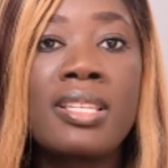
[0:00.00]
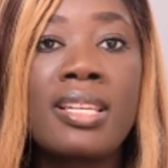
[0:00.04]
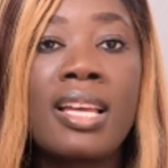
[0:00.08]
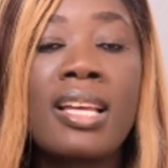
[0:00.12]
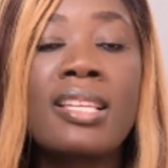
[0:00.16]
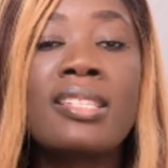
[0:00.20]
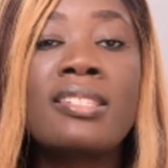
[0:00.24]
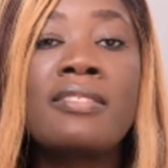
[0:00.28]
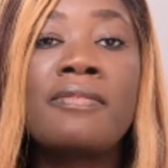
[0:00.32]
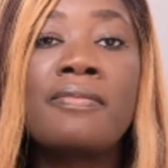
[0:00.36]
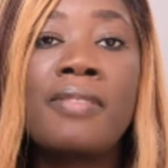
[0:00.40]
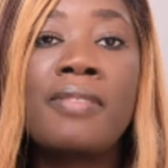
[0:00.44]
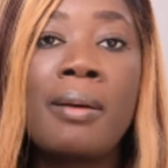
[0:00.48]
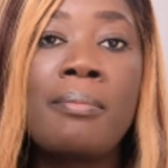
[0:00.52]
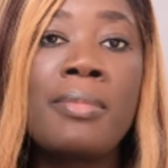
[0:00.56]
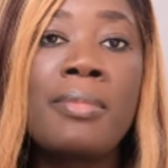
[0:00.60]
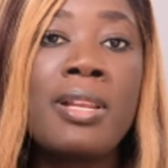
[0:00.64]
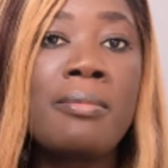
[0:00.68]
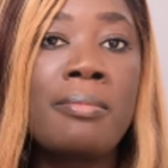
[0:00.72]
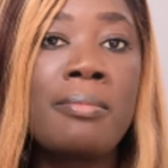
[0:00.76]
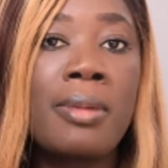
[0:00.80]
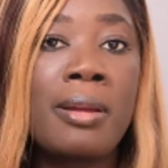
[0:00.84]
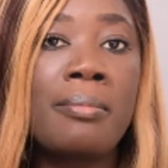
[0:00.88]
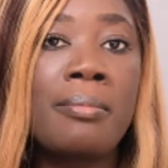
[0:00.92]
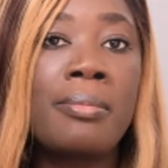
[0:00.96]
as the family
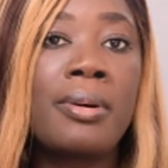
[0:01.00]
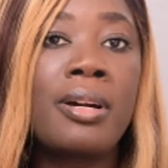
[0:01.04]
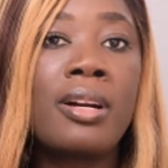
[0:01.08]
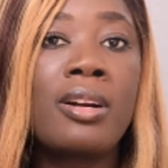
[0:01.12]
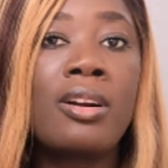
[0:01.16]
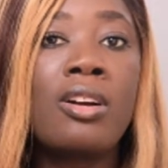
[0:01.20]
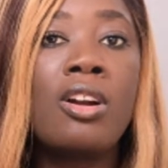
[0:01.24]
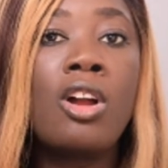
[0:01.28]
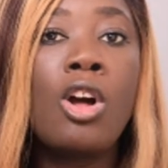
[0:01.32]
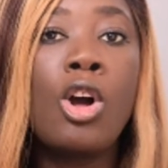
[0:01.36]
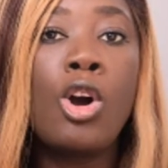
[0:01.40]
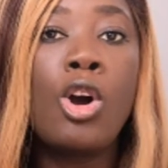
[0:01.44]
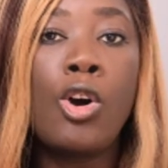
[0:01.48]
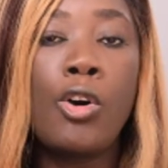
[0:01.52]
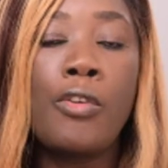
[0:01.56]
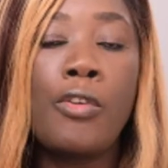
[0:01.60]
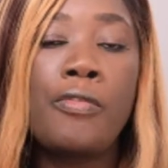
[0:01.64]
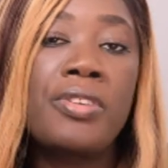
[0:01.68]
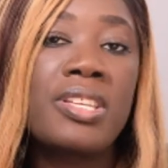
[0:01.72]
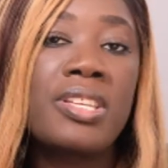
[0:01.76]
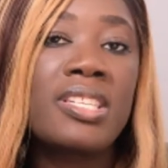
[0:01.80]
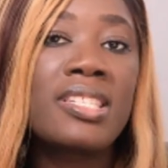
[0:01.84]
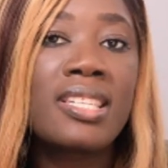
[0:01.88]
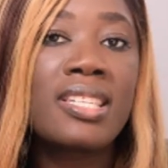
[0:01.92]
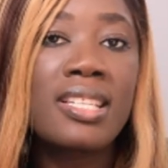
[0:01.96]
member of
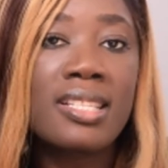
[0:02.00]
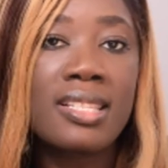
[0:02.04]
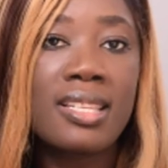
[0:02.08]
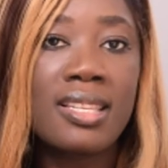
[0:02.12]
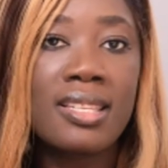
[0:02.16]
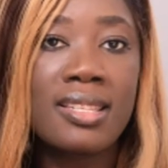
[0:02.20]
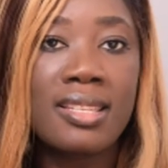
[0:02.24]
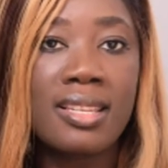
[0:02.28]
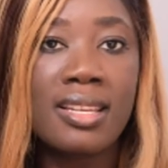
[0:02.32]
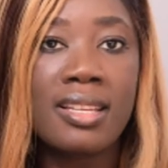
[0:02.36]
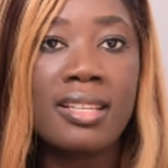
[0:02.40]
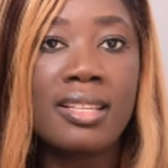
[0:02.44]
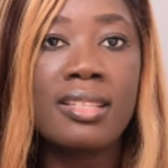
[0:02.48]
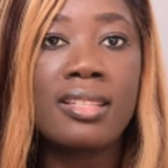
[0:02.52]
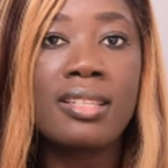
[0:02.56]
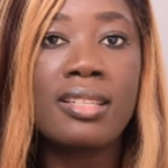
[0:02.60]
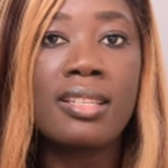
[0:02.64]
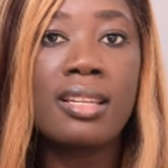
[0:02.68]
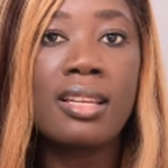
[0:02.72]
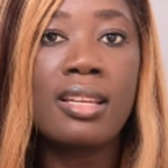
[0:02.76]
a citizen